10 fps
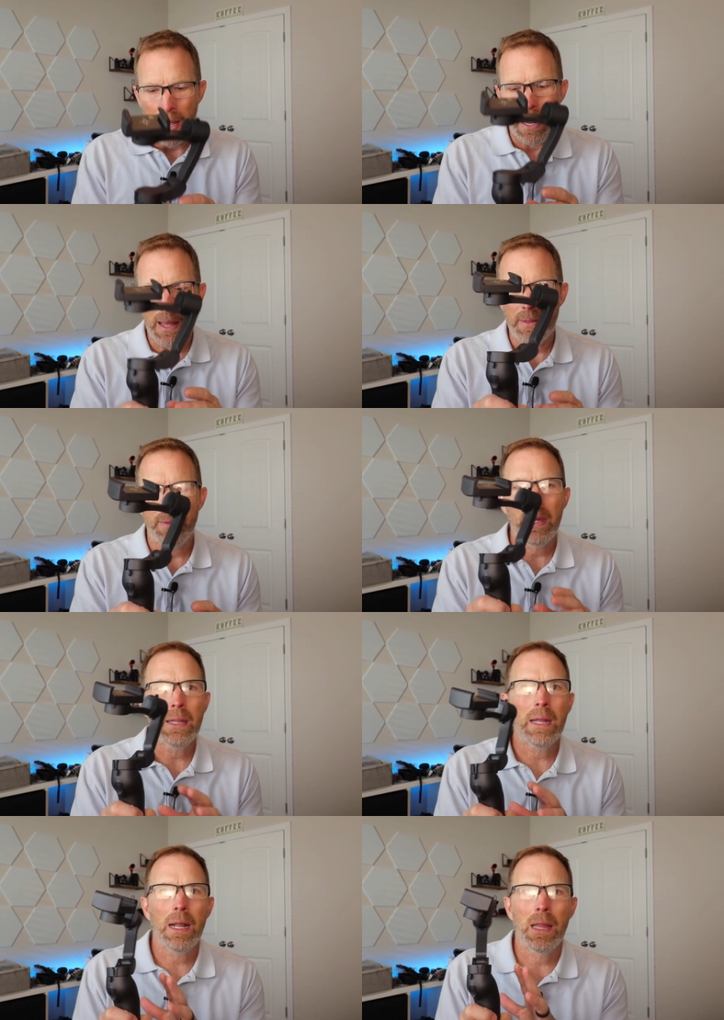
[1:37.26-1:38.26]
And the
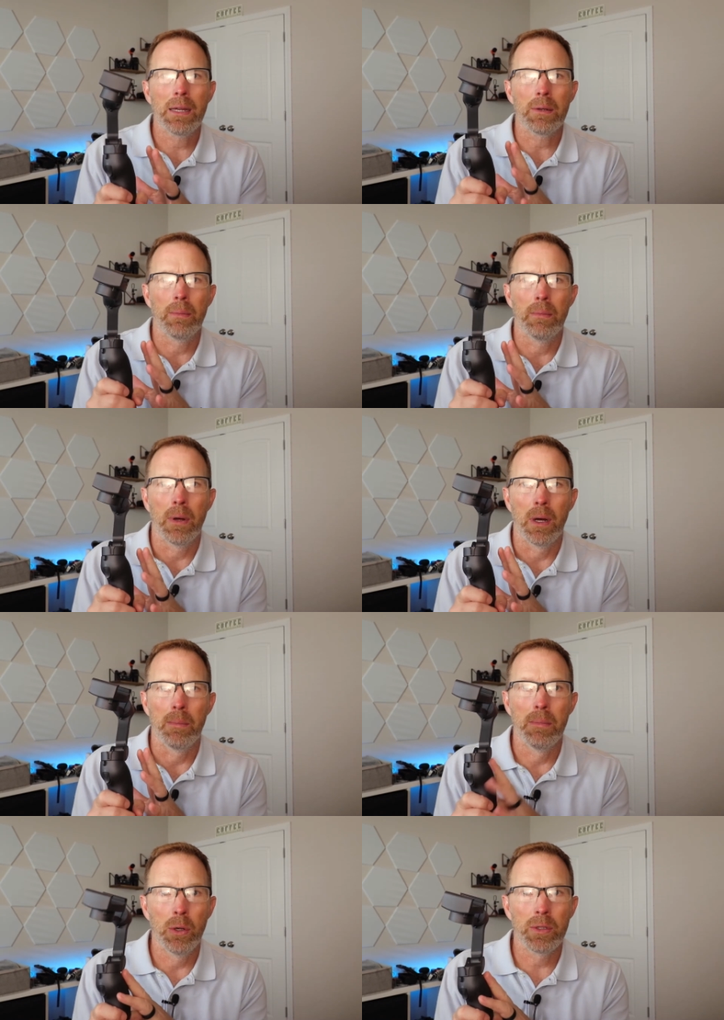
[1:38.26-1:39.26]
thing that I liked
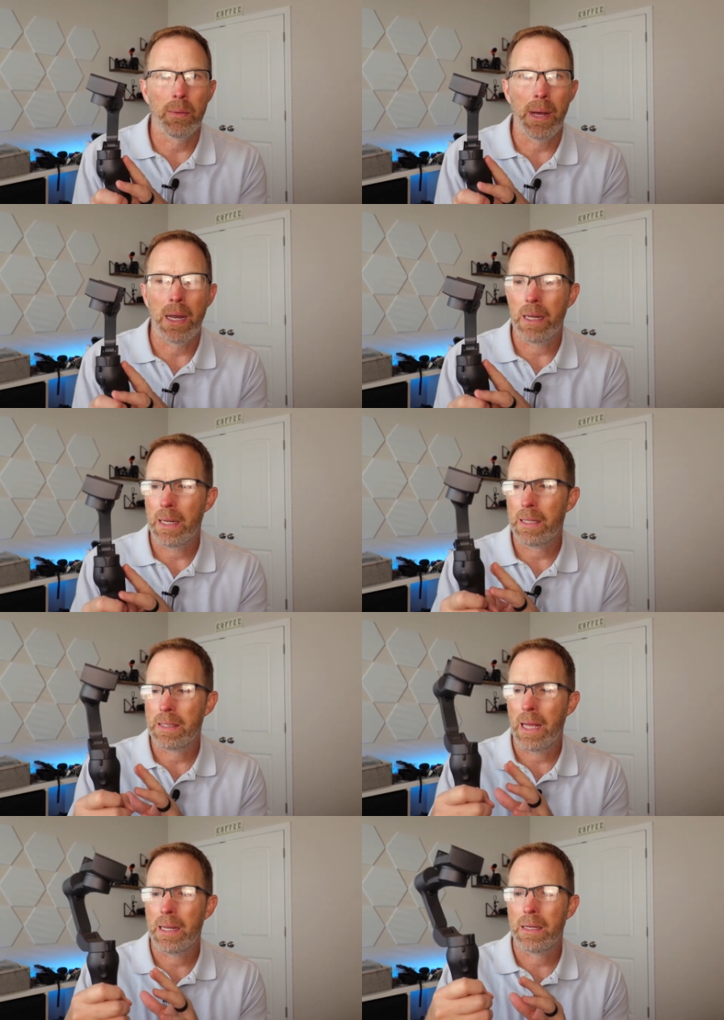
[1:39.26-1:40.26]
most about it
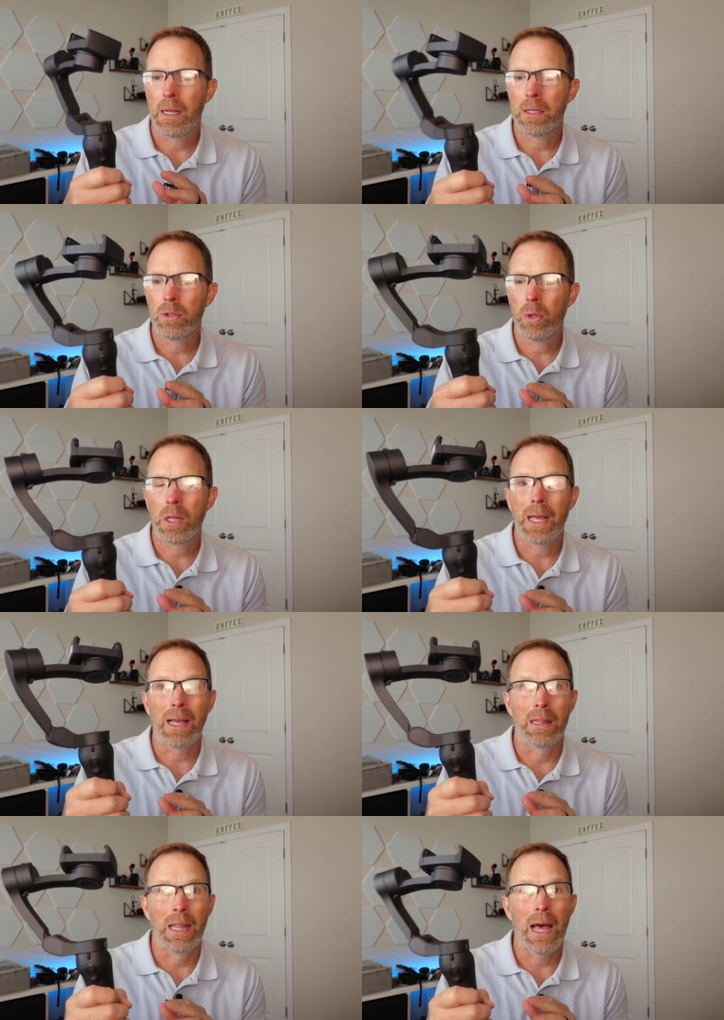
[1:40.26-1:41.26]
is that it does look like
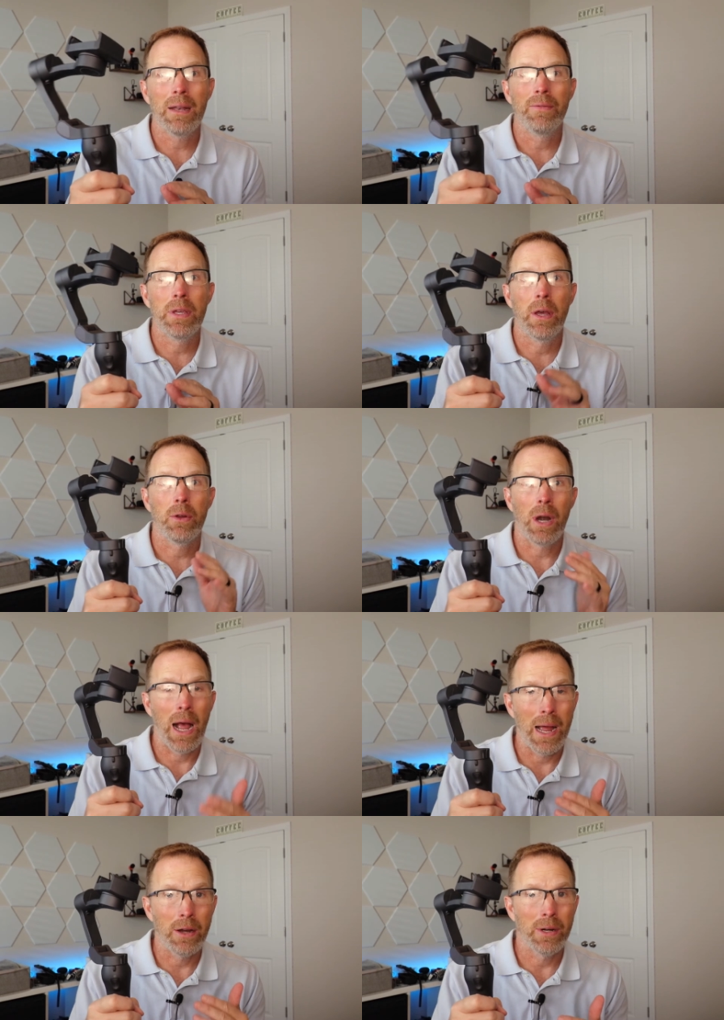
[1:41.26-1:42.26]
a lot of the other
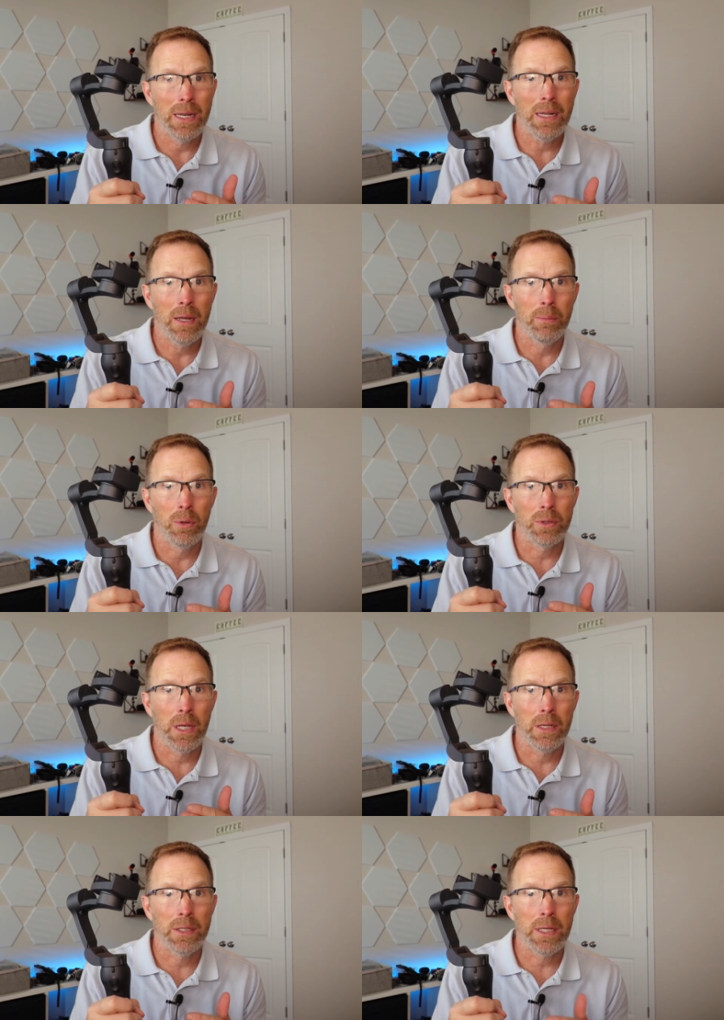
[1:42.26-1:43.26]
higher end gimbals
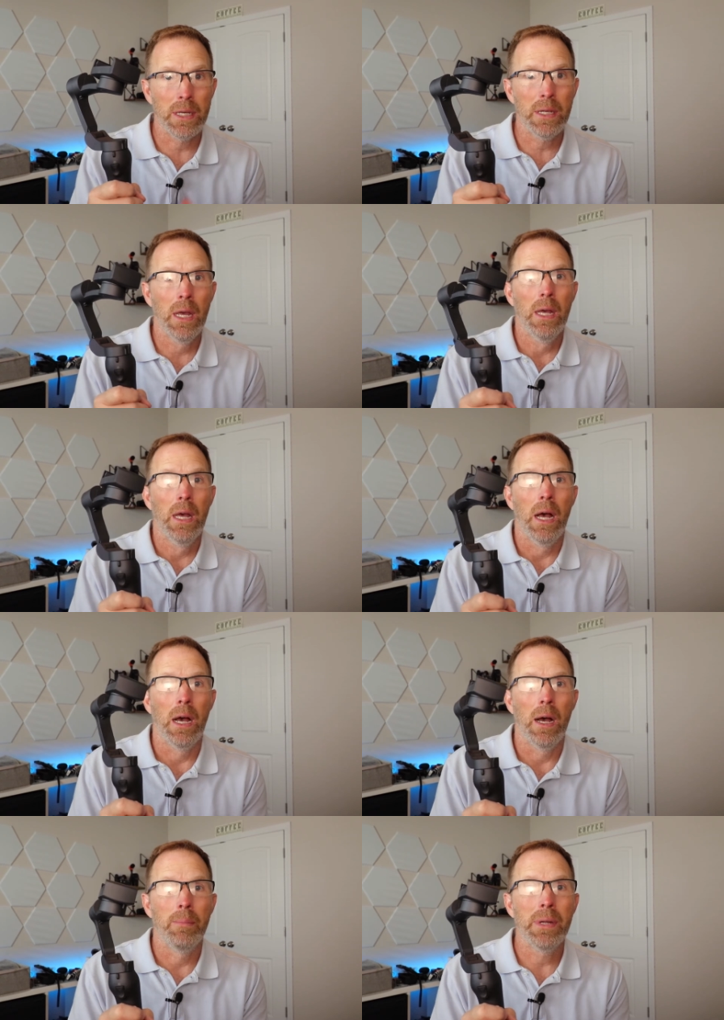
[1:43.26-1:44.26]
that you see
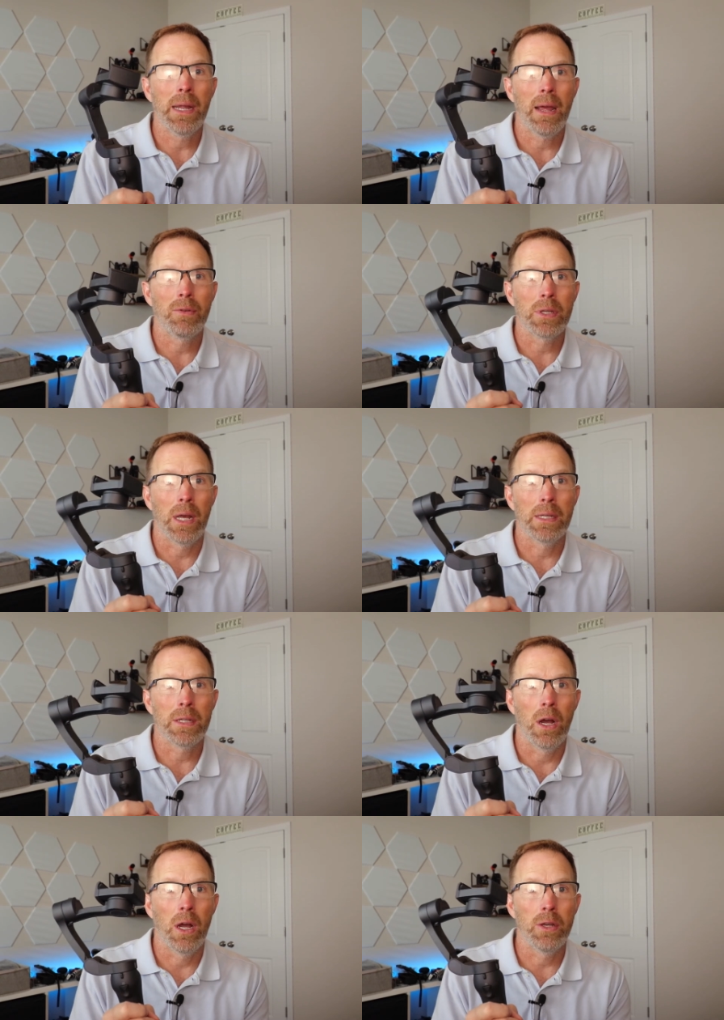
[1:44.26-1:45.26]
being
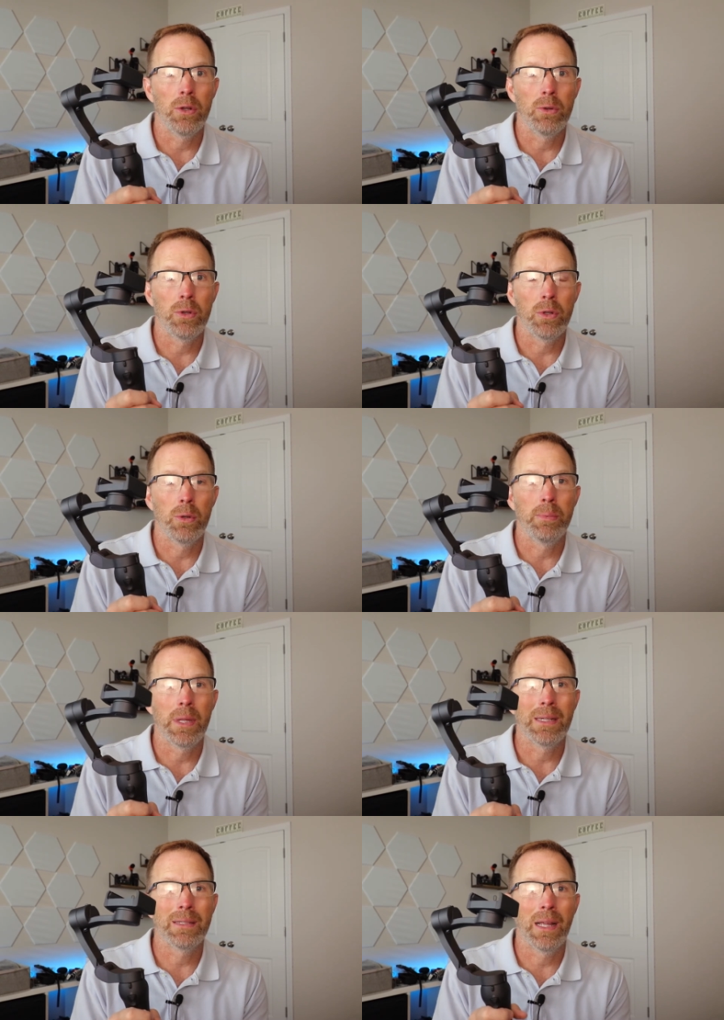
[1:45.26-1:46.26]
advertised on YouTube,
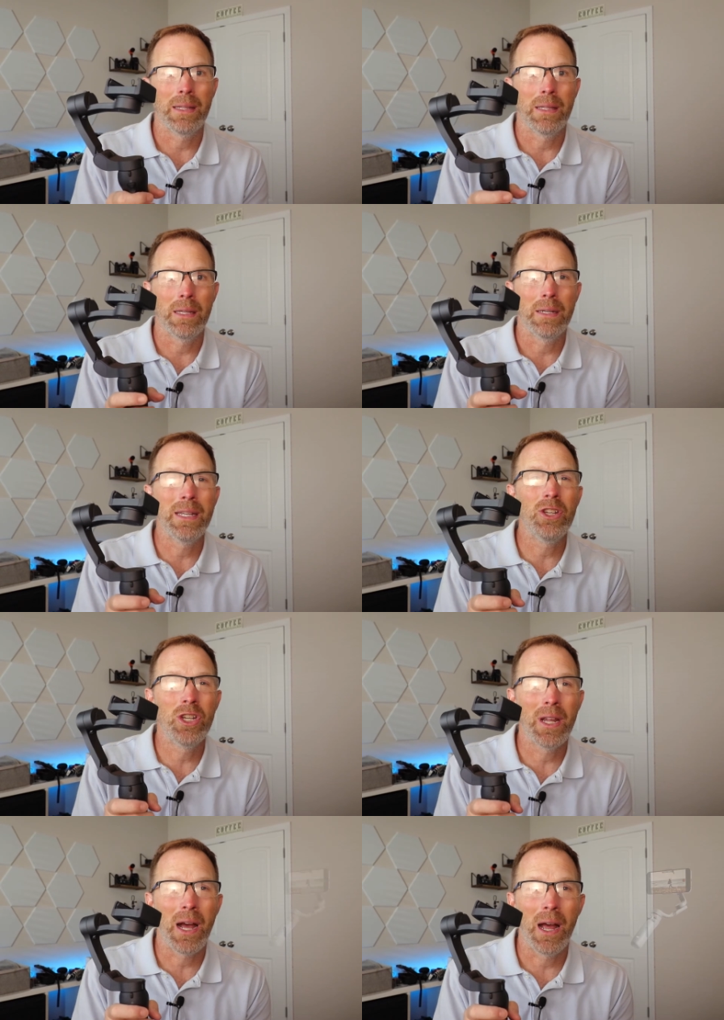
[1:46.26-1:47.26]
things like the
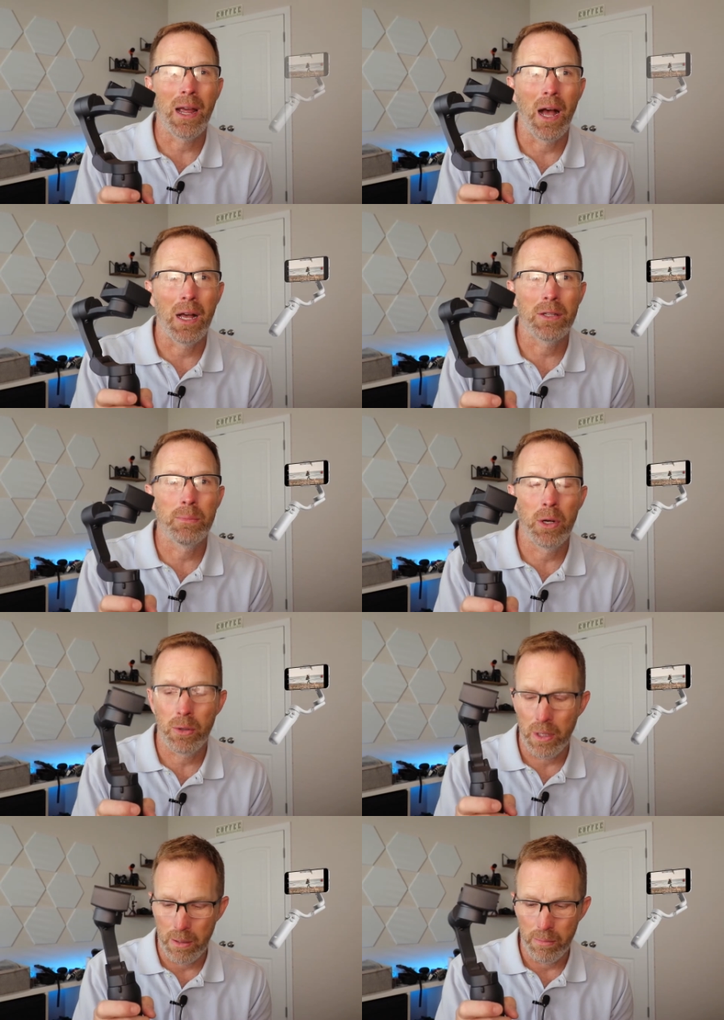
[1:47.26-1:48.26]
DJI
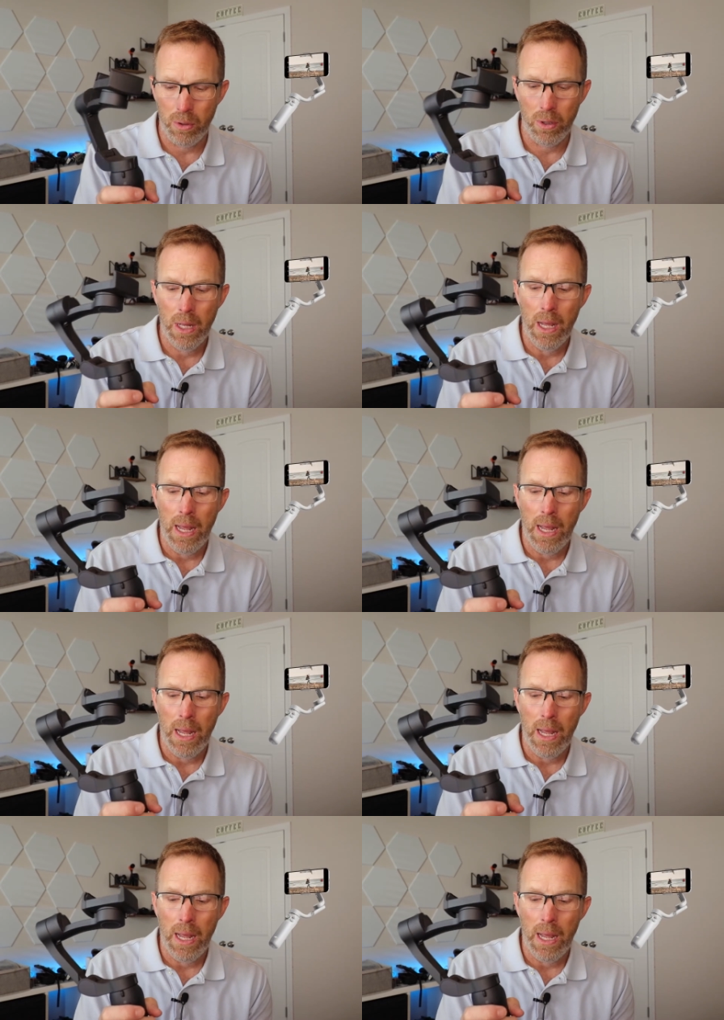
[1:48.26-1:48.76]
Osmo gimbal.